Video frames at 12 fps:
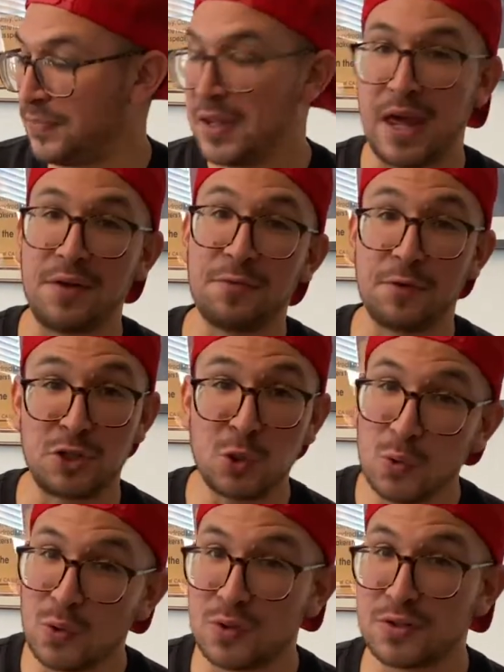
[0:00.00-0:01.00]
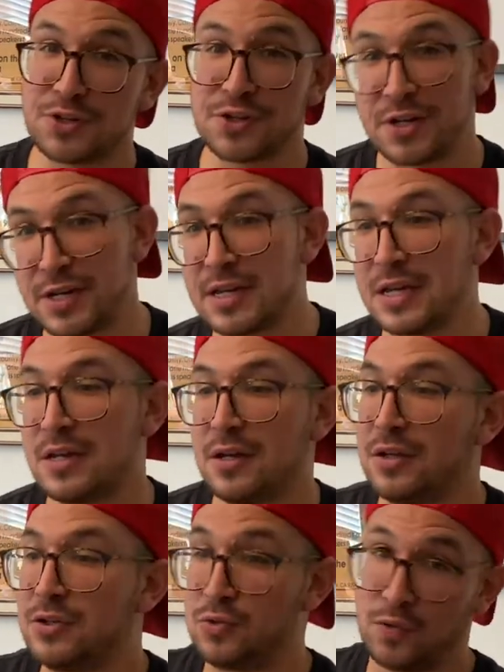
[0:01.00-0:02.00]
And for tools, you're going to need a
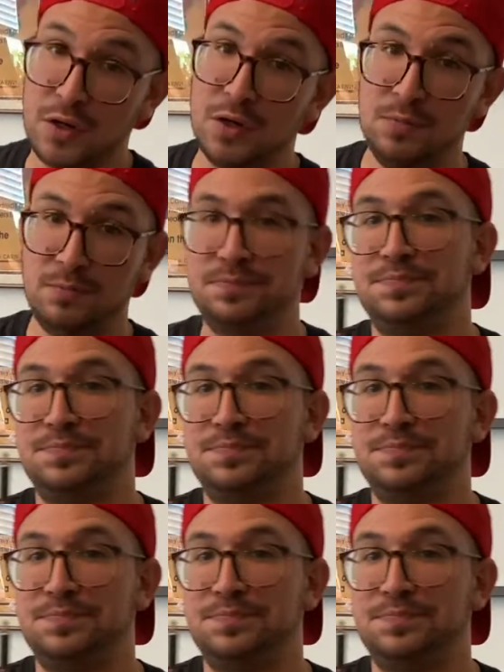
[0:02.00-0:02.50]
drill,